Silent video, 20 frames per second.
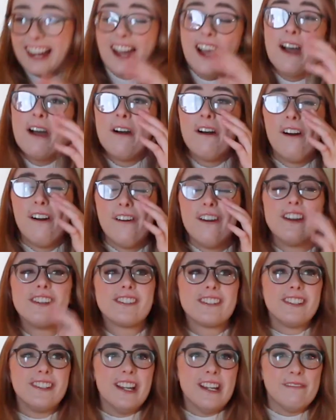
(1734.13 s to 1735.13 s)
Oh, I
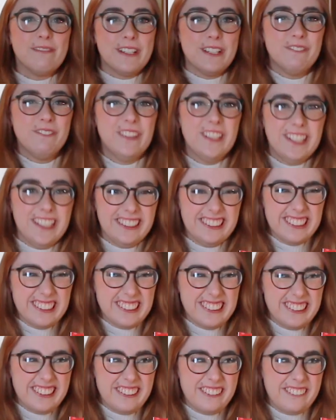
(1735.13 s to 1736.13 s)
should not be admitting that
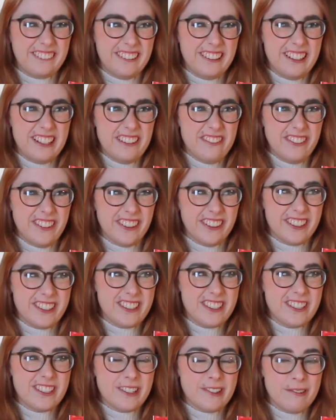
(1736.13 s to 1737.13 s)
on the internet. I feel
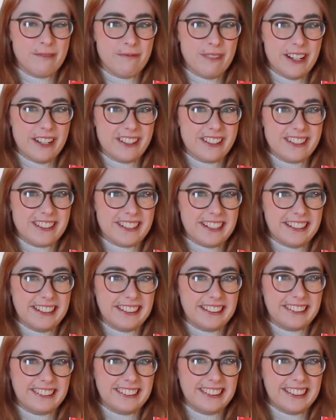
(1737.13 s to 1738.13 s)
it's so
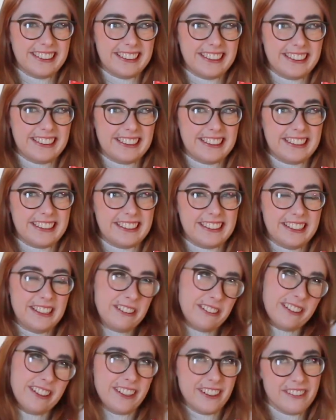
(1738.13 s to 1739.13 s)
embarrassing.
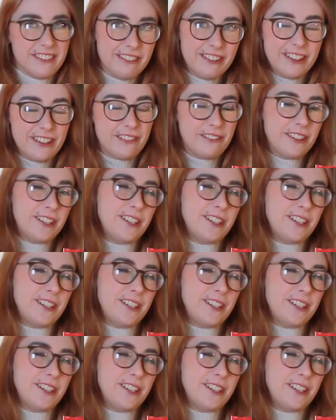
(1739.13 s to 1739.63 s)
Oh well, whatever.